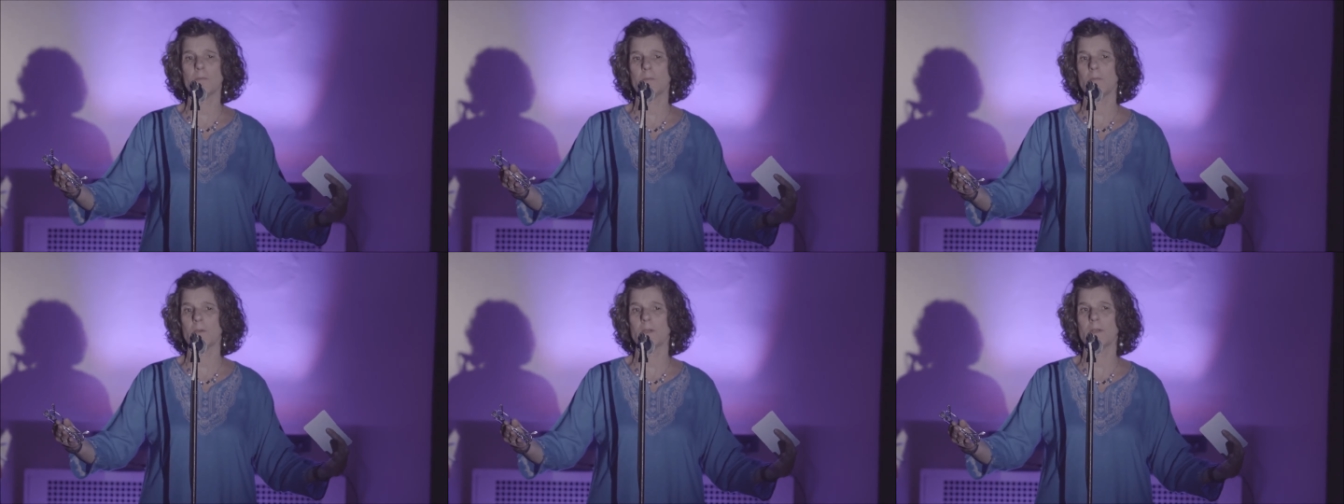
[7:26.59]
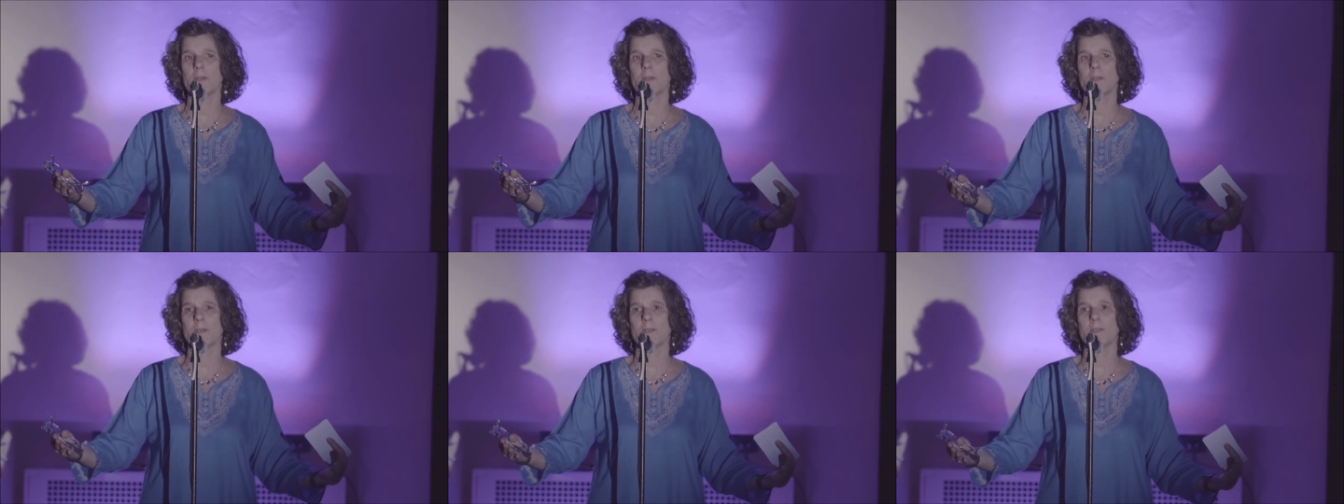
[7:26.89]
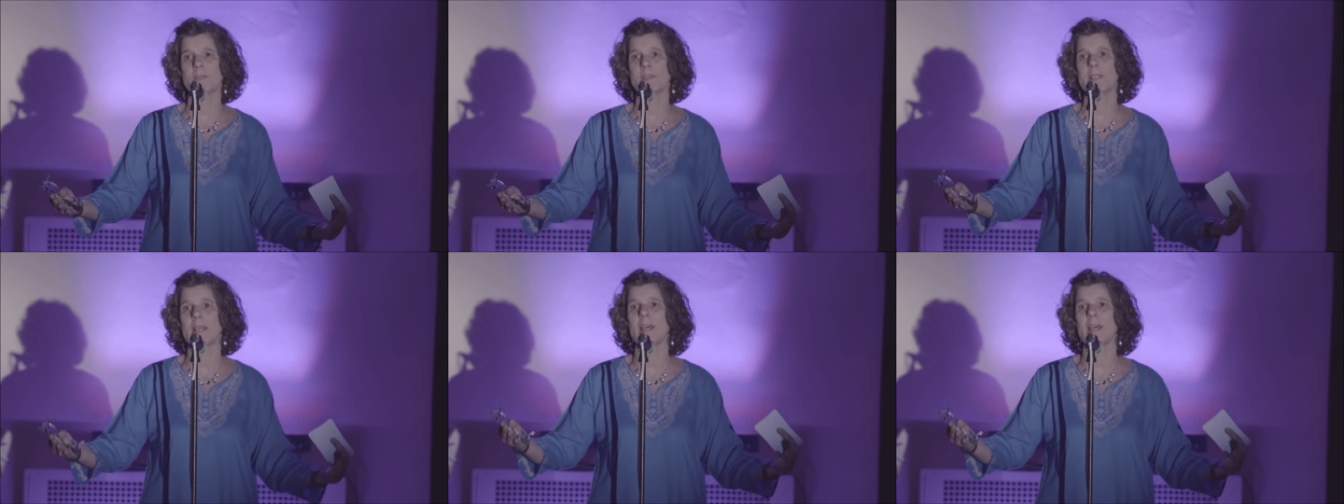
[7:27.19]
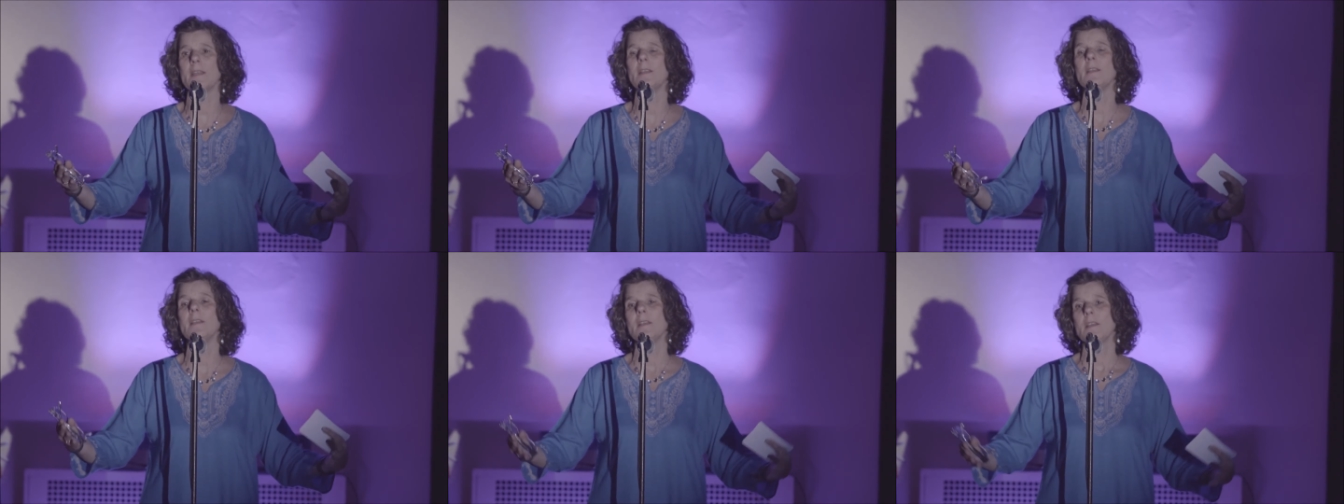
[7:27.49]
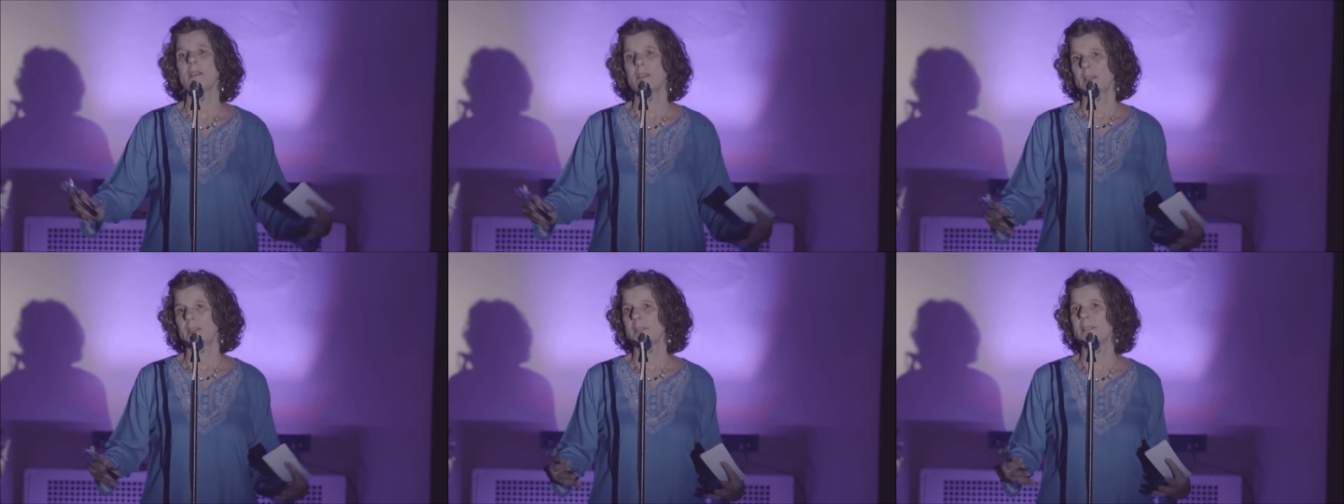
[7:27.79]
workers that
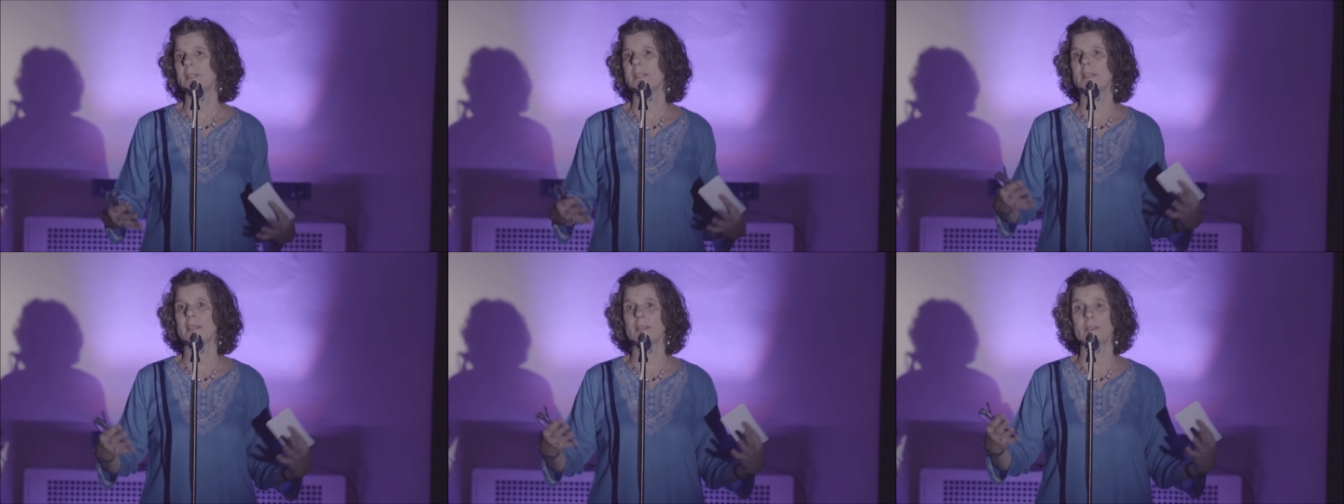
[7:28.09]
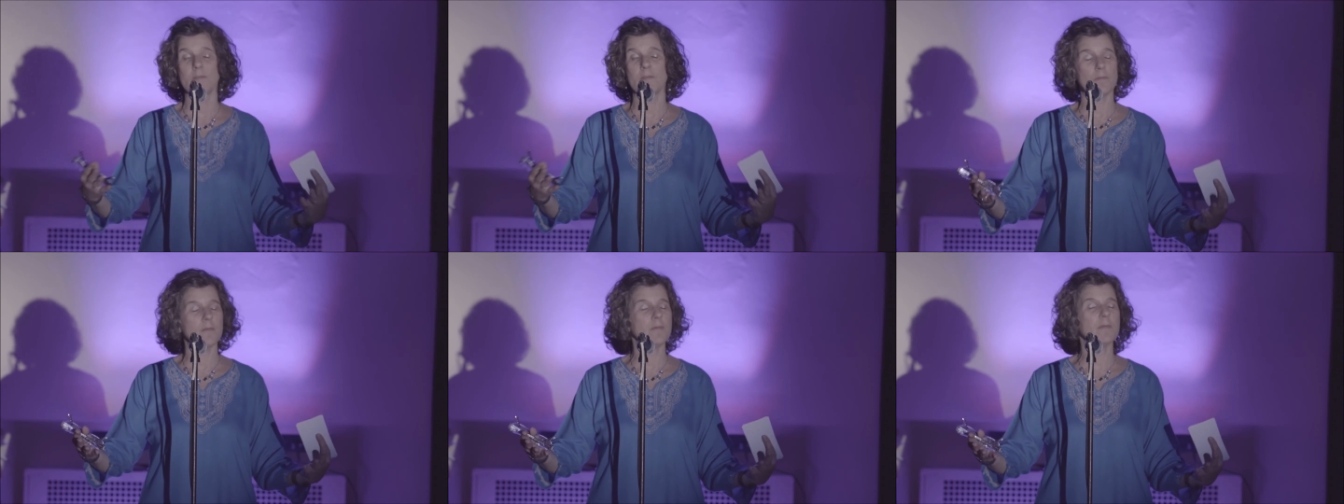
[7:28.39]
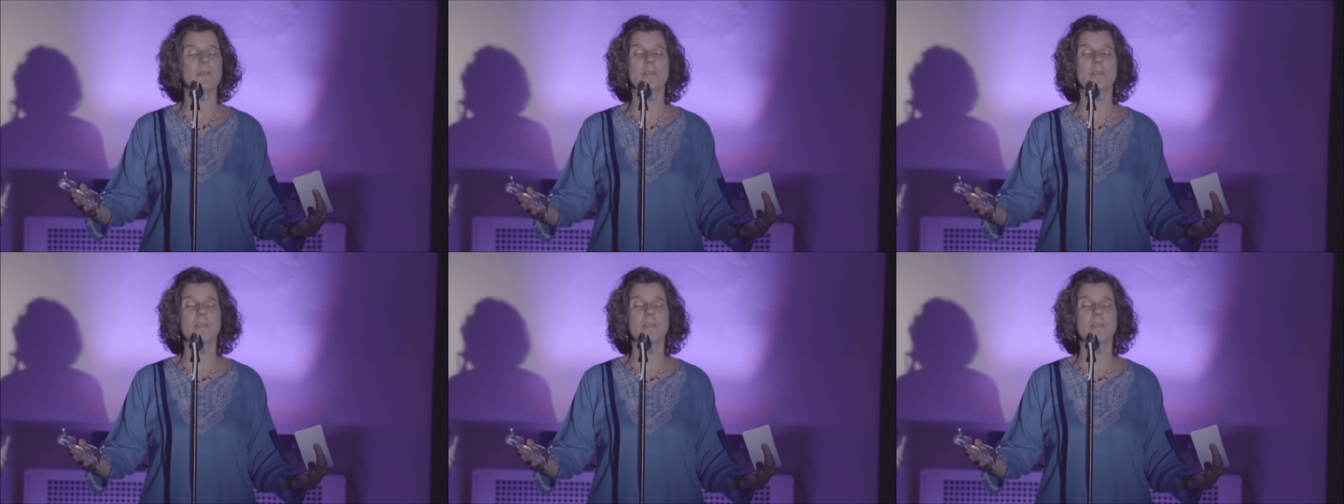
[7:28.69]
said